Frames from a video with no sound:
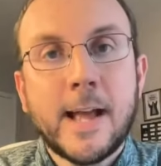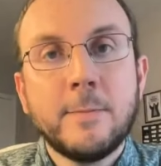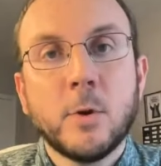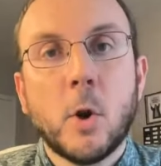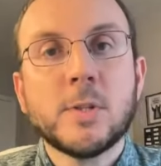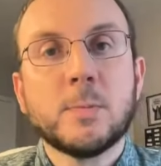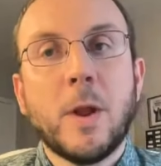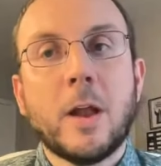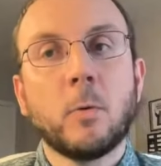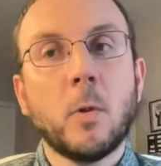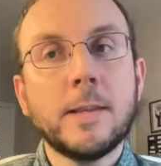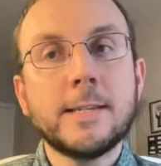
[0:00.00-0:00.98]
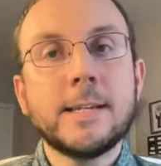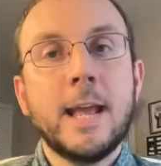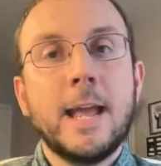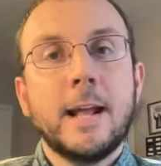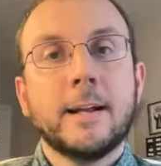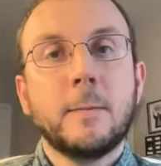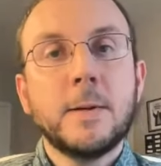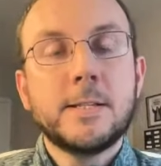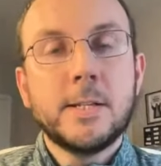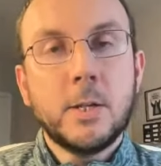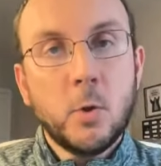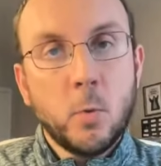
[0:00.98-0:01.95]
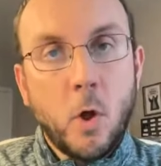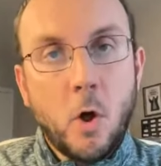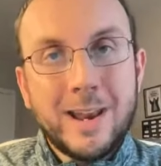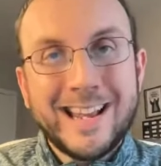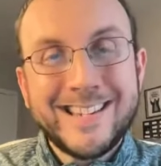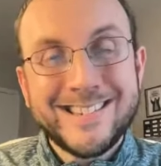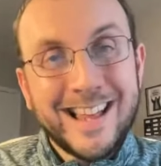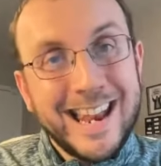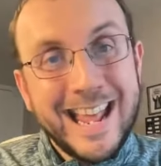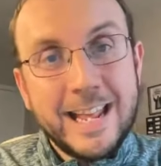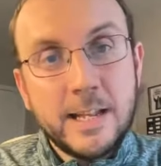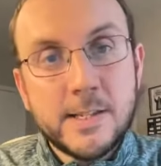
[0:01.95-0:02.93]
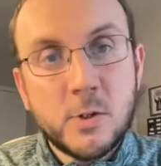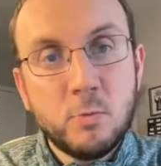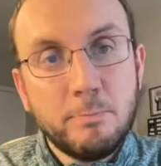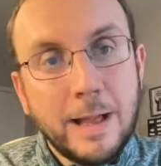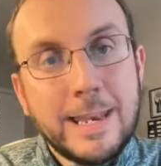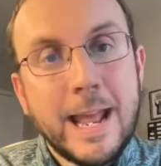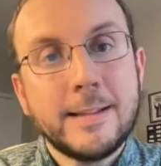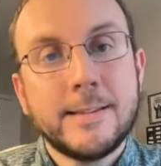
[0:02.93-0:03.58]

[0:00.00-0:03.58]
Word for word: I am your host, Brad Rowland, coming to you on a Sunday into Monday.